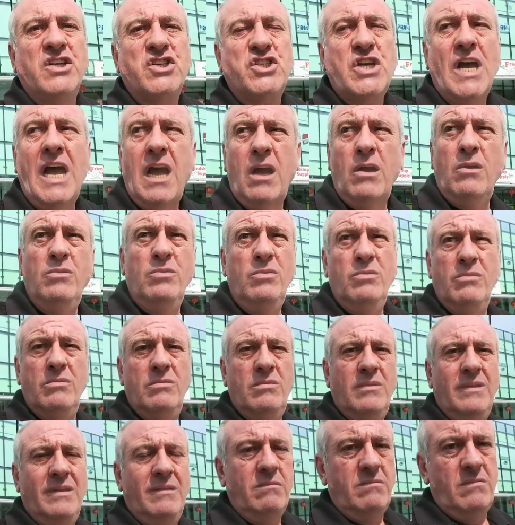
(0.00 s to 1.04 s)
So
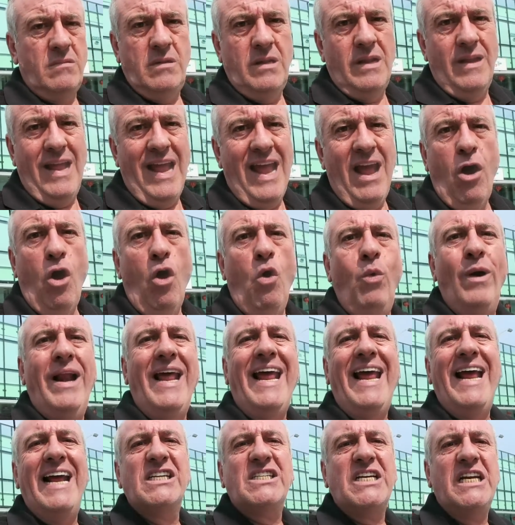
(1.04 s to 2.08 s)
all
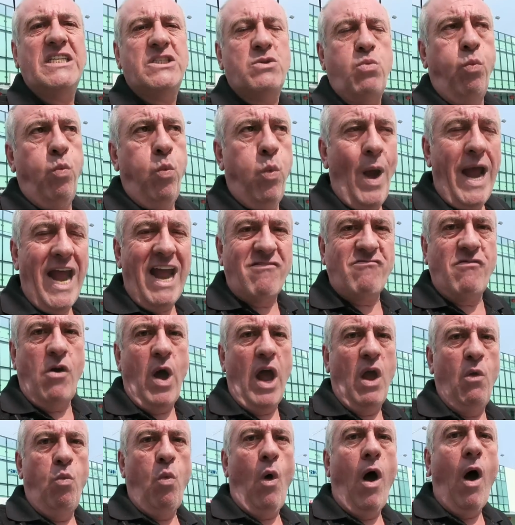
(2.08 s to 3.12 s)
it is where
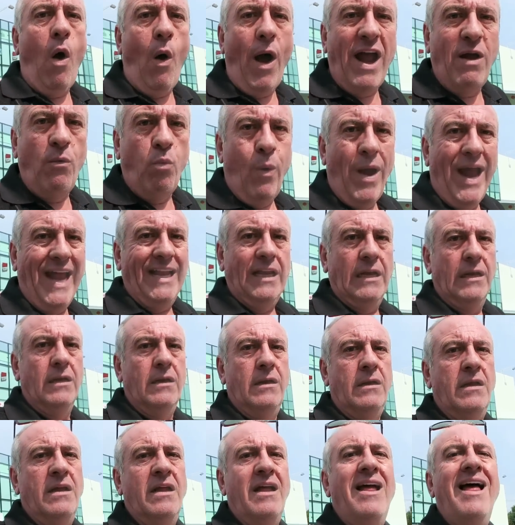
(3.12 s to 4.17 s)
I went
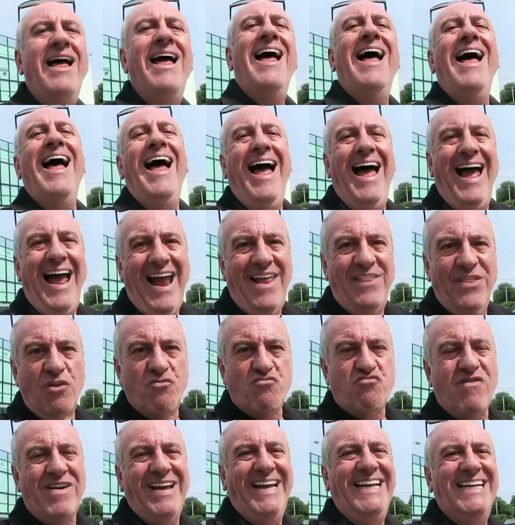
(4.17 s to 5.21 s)
and
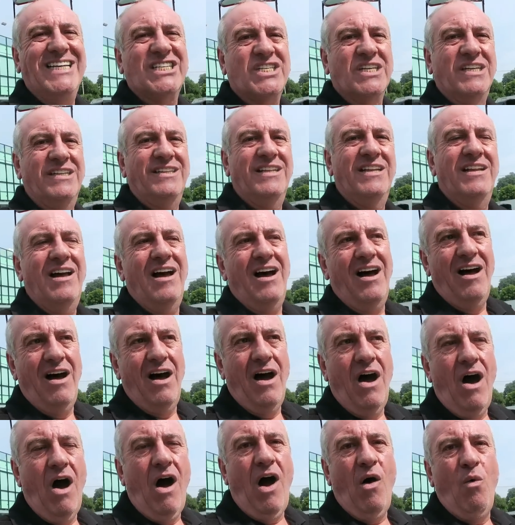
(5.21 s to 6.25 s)
the reason
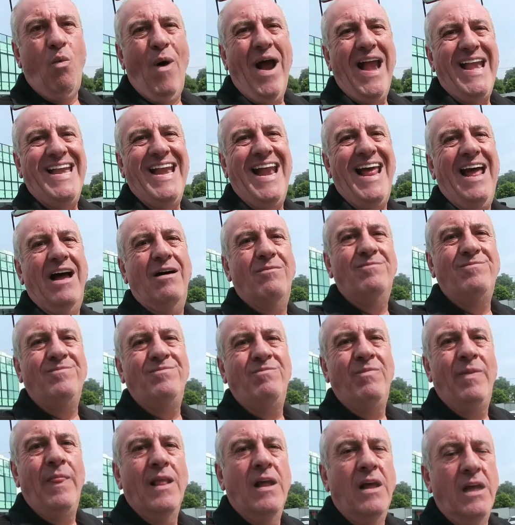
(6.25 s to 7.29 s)
I went there.
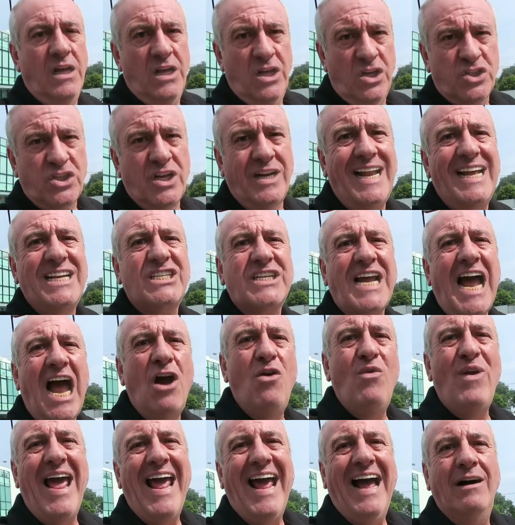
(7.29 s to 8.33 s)
So let's
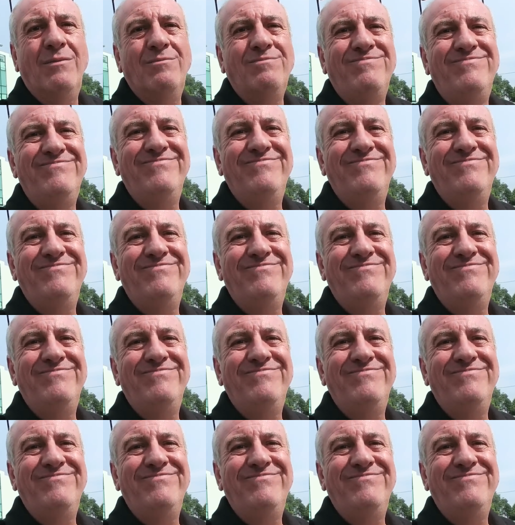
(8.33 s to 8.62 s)
go there.